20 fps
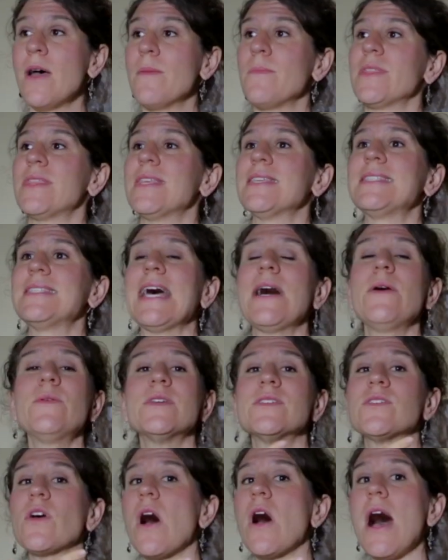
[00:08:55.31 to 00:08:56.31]
but the sound
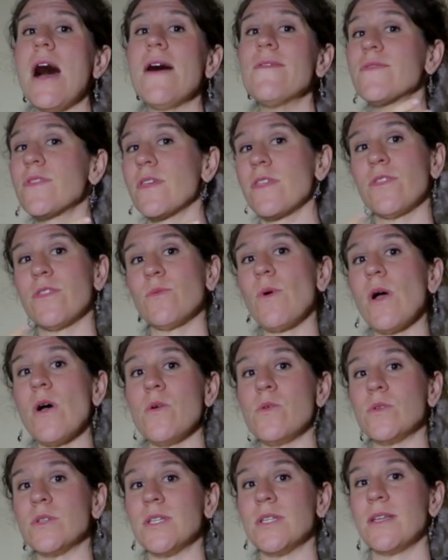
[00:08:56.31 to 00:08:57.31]
is off the
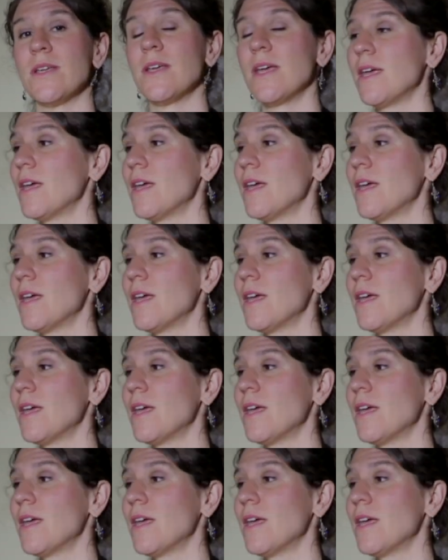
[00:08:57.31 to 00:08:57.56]
throat.